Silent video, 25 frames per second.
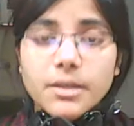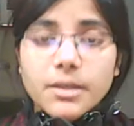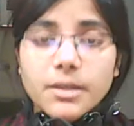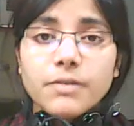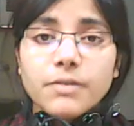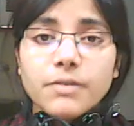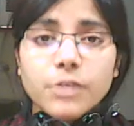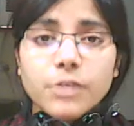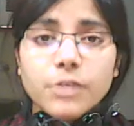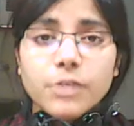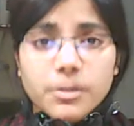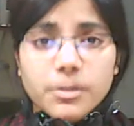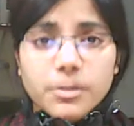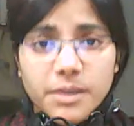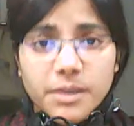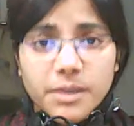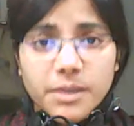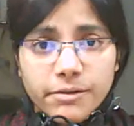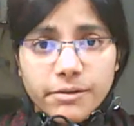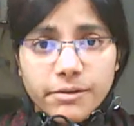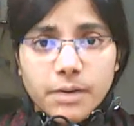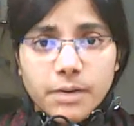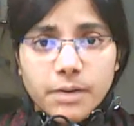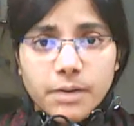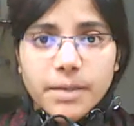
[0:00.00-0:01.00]
for the b
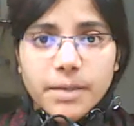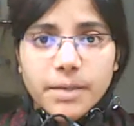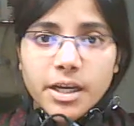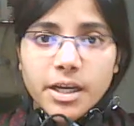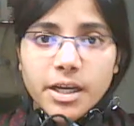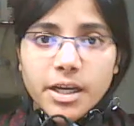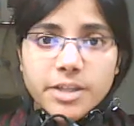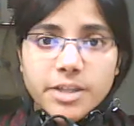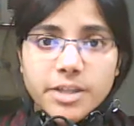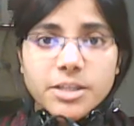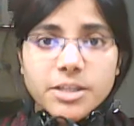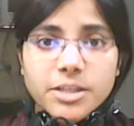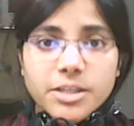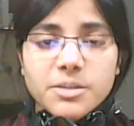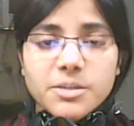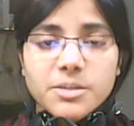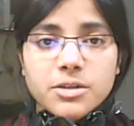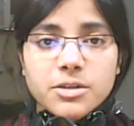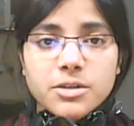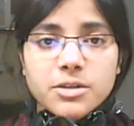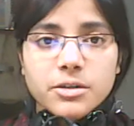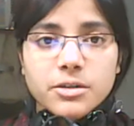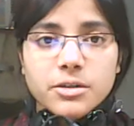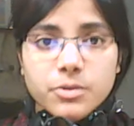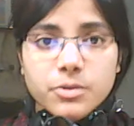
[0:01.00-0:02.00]
form 8th semester
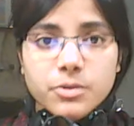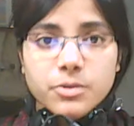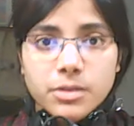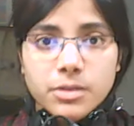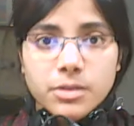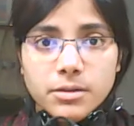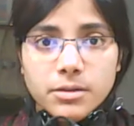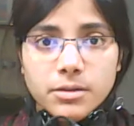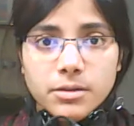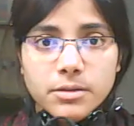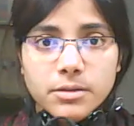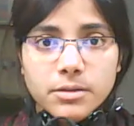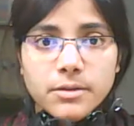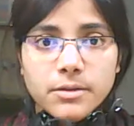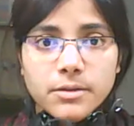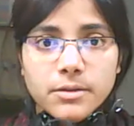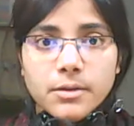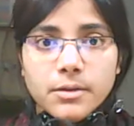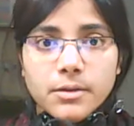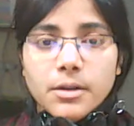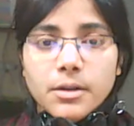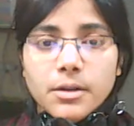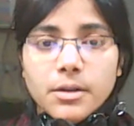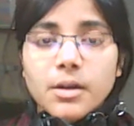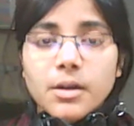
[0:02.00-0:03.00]
student
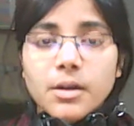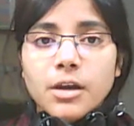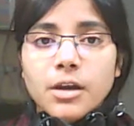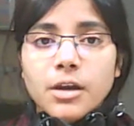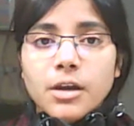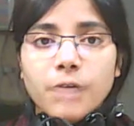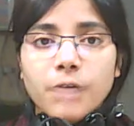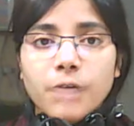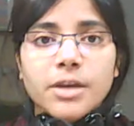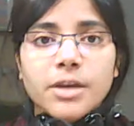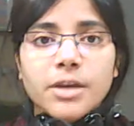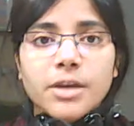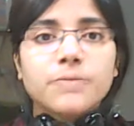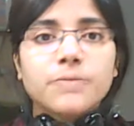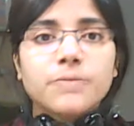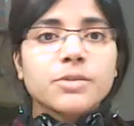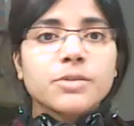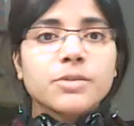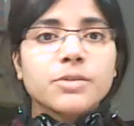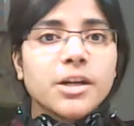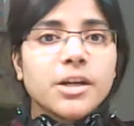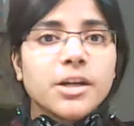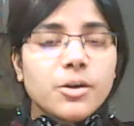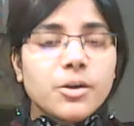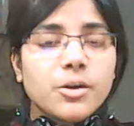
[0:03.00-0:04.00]
now we come to the
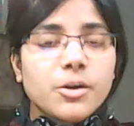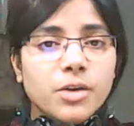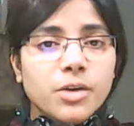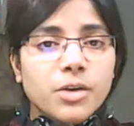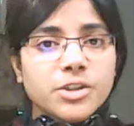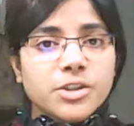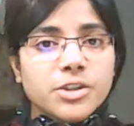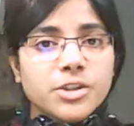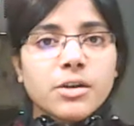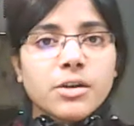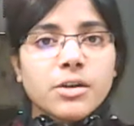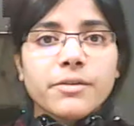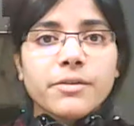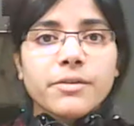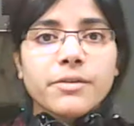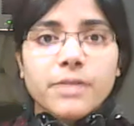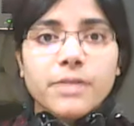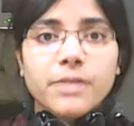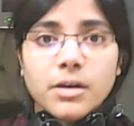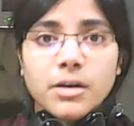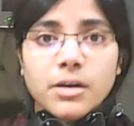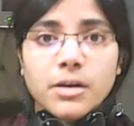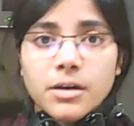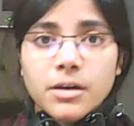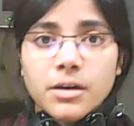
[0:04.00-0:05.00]
introduction of
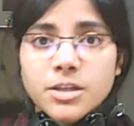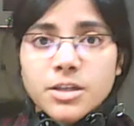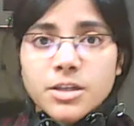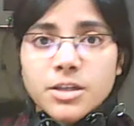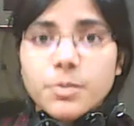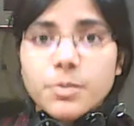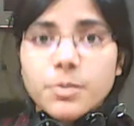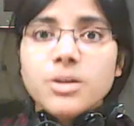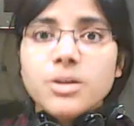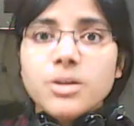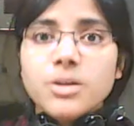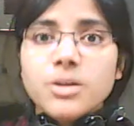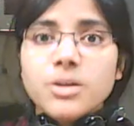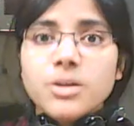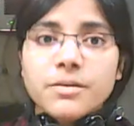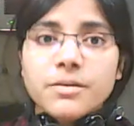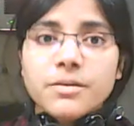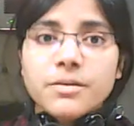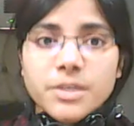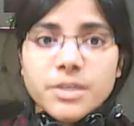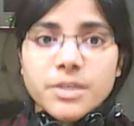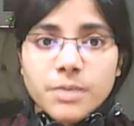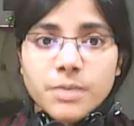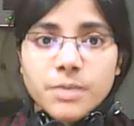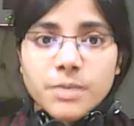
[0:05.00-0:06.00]
uh, response
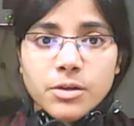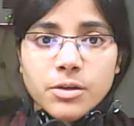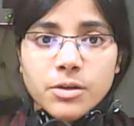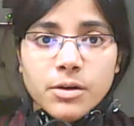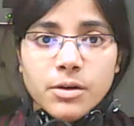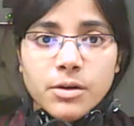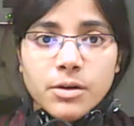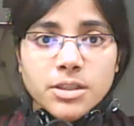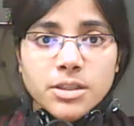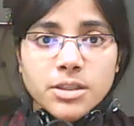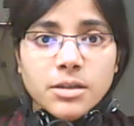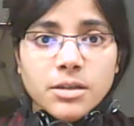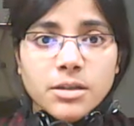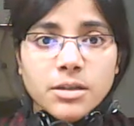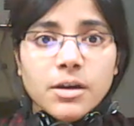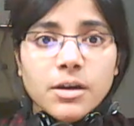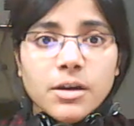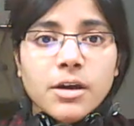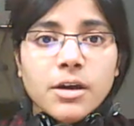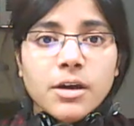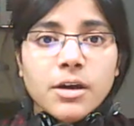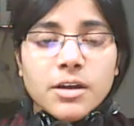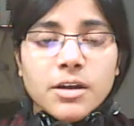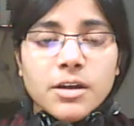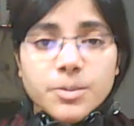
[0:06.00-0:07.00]
surface methodology
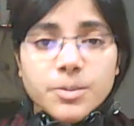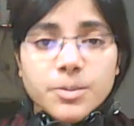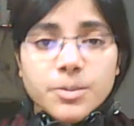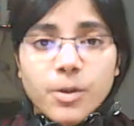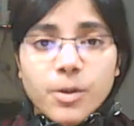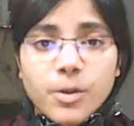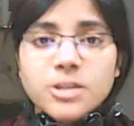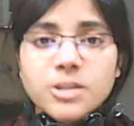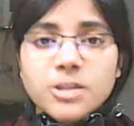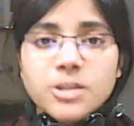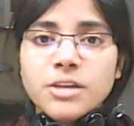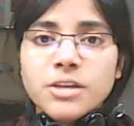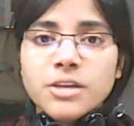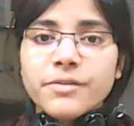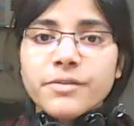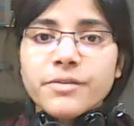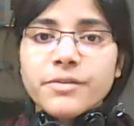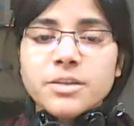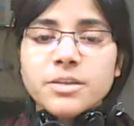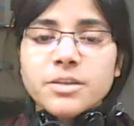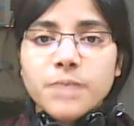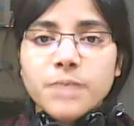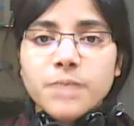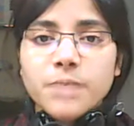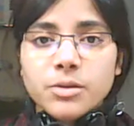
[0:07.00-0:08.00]
response surface
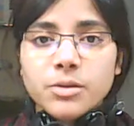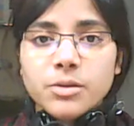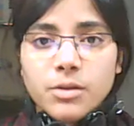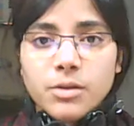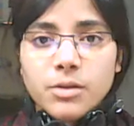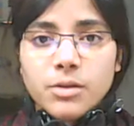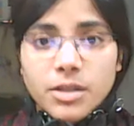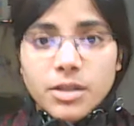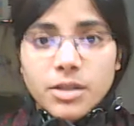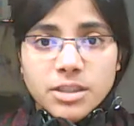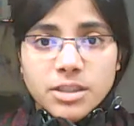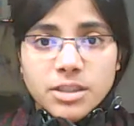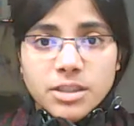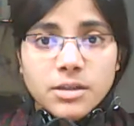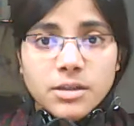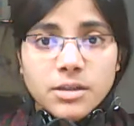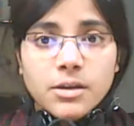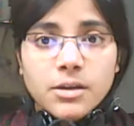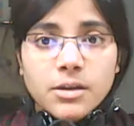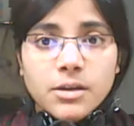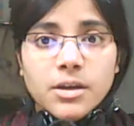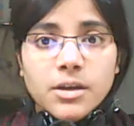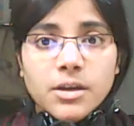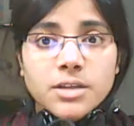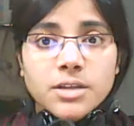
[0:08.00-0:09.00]
methodology
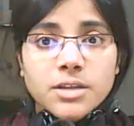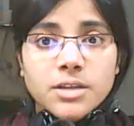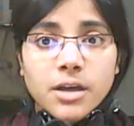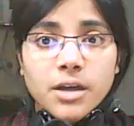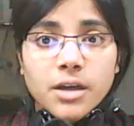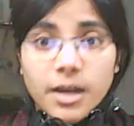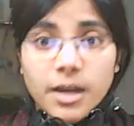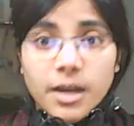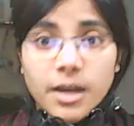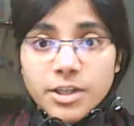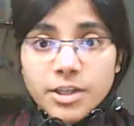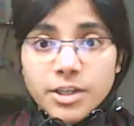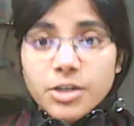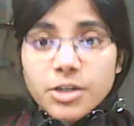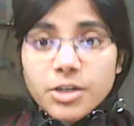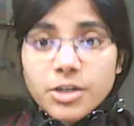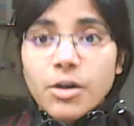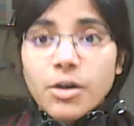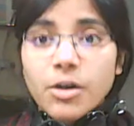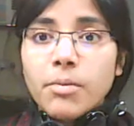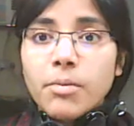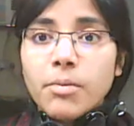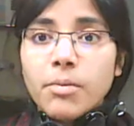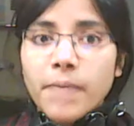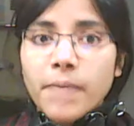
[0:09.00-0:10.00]
is a collection of
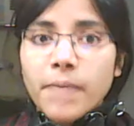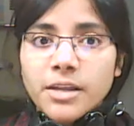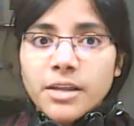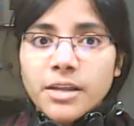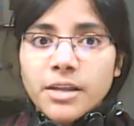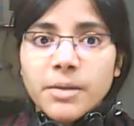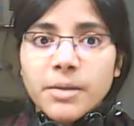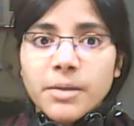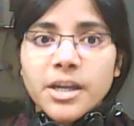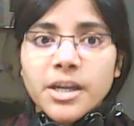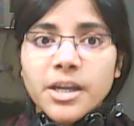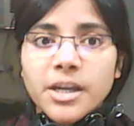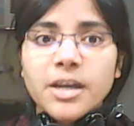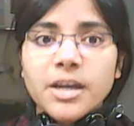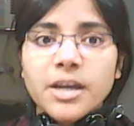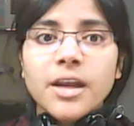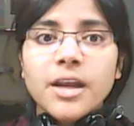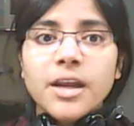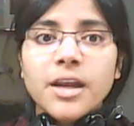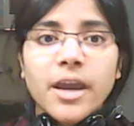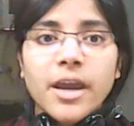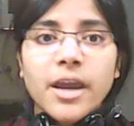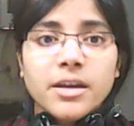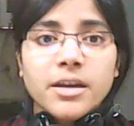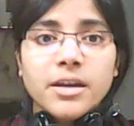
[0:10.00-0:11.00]
mathematical
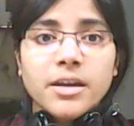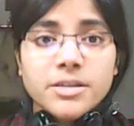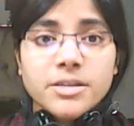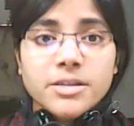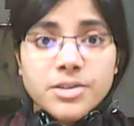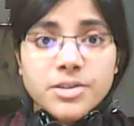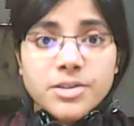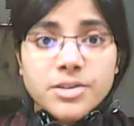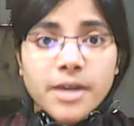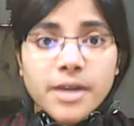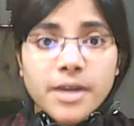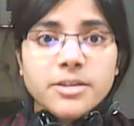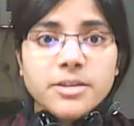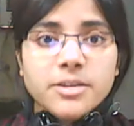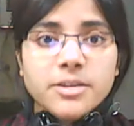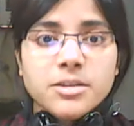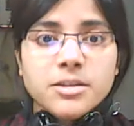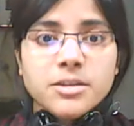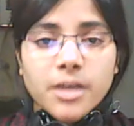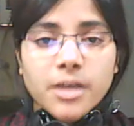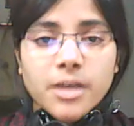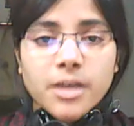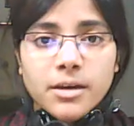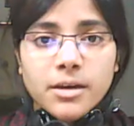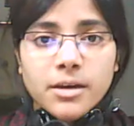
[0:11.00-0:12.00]
and stats
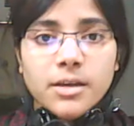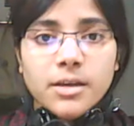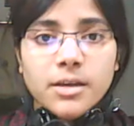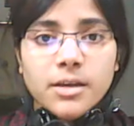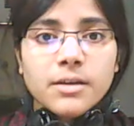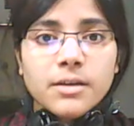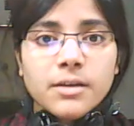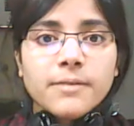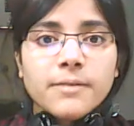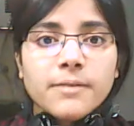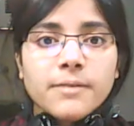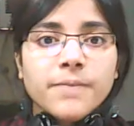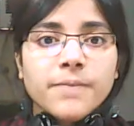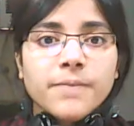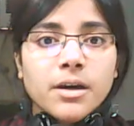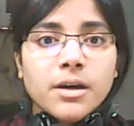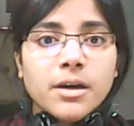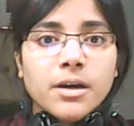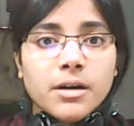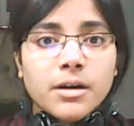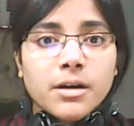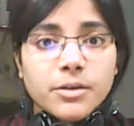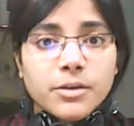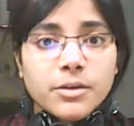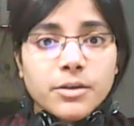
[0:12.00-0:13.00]
technique
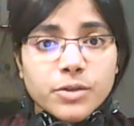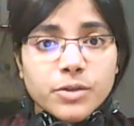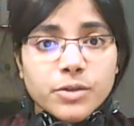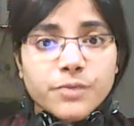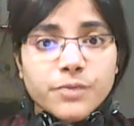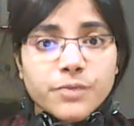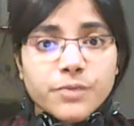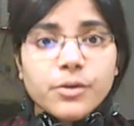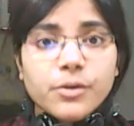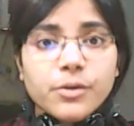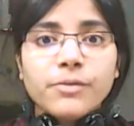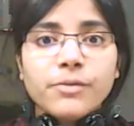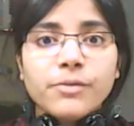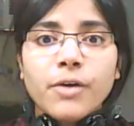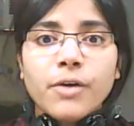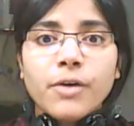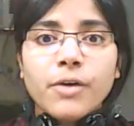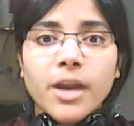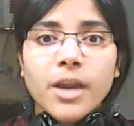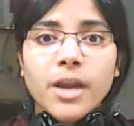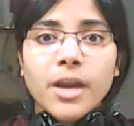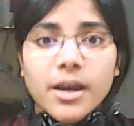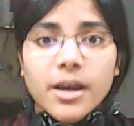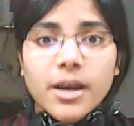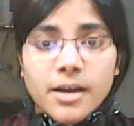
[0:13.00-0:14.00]
uh, useful for
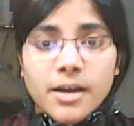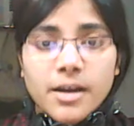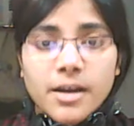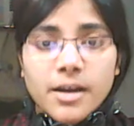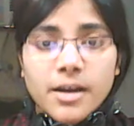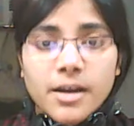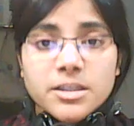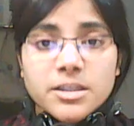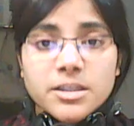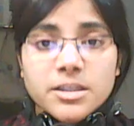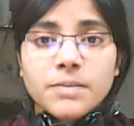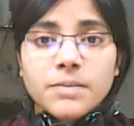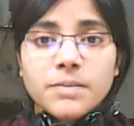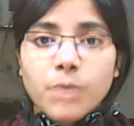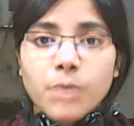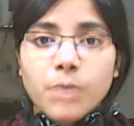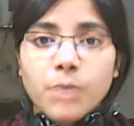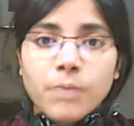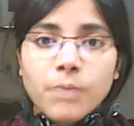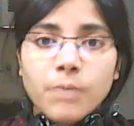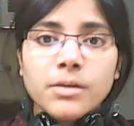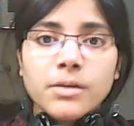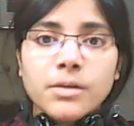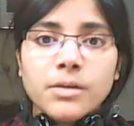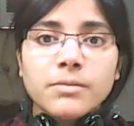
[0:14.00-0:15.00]
analyzing
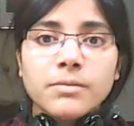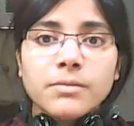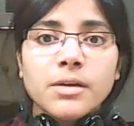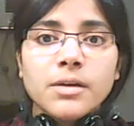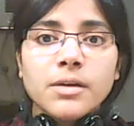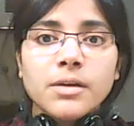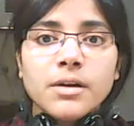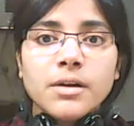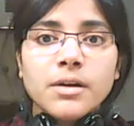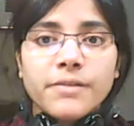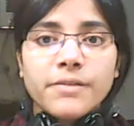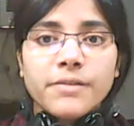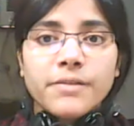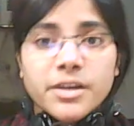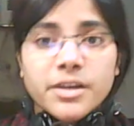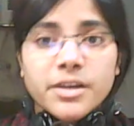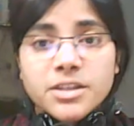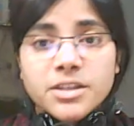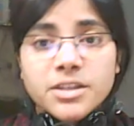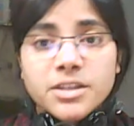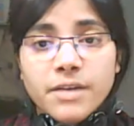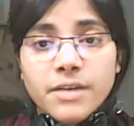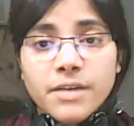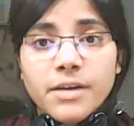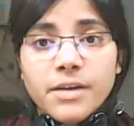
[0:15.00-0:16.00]
problem where
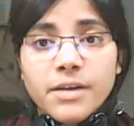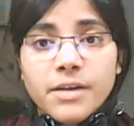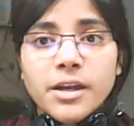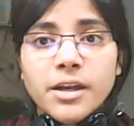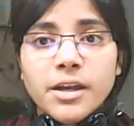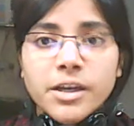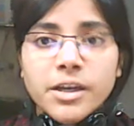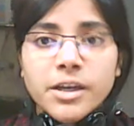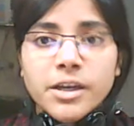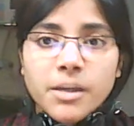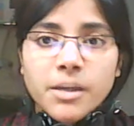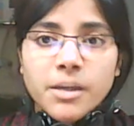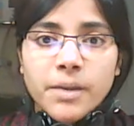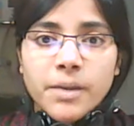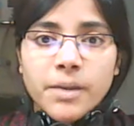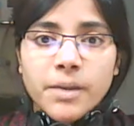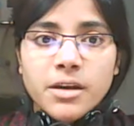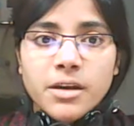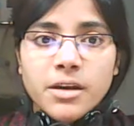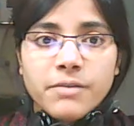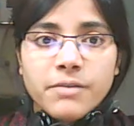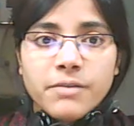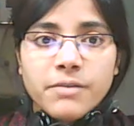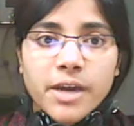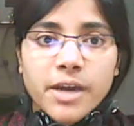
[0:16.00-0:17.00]
several
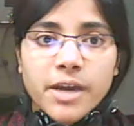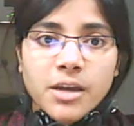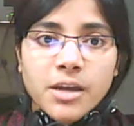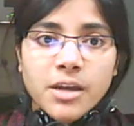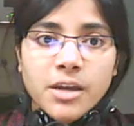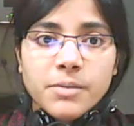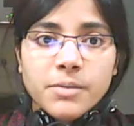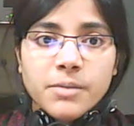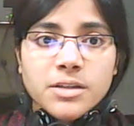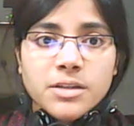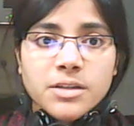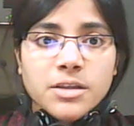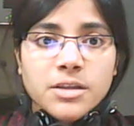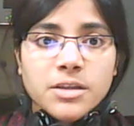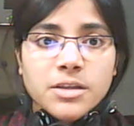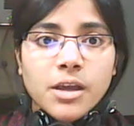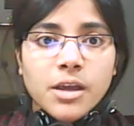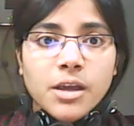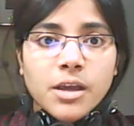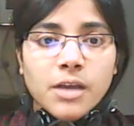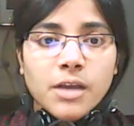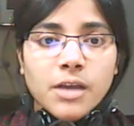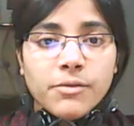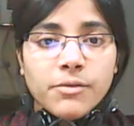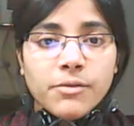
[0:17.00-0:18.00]
independent variables
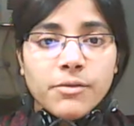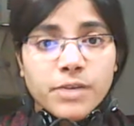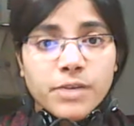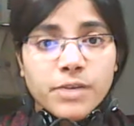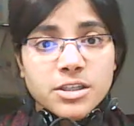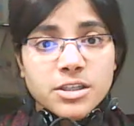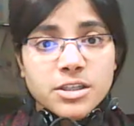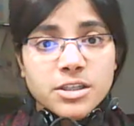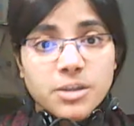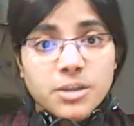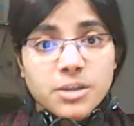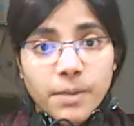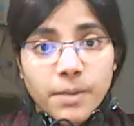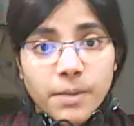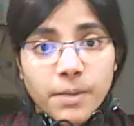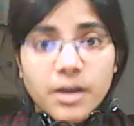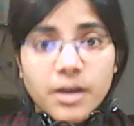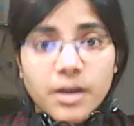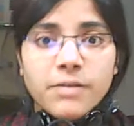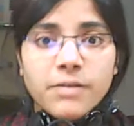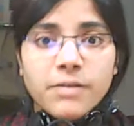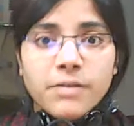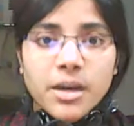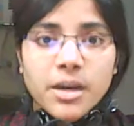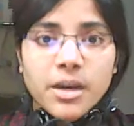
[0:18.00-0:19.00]
influence dependent
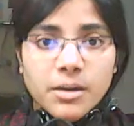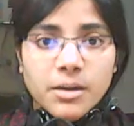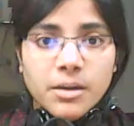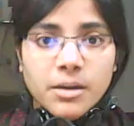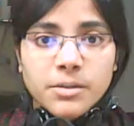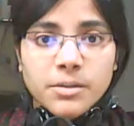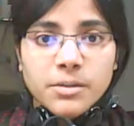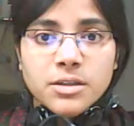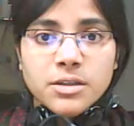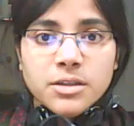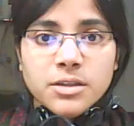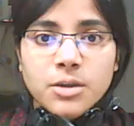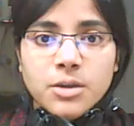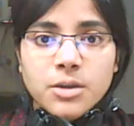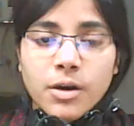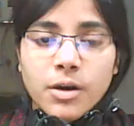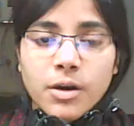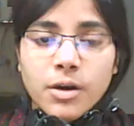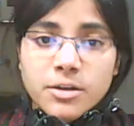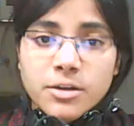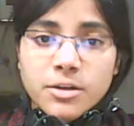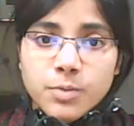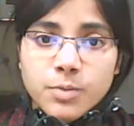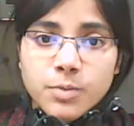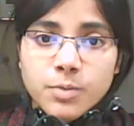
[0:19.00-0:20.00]
variables or
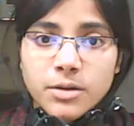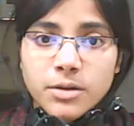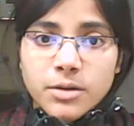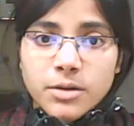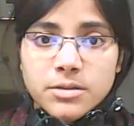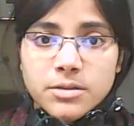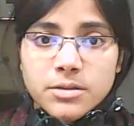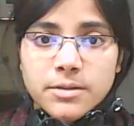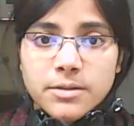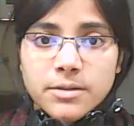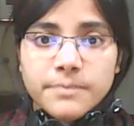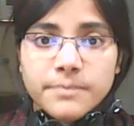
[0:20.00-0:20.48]
response.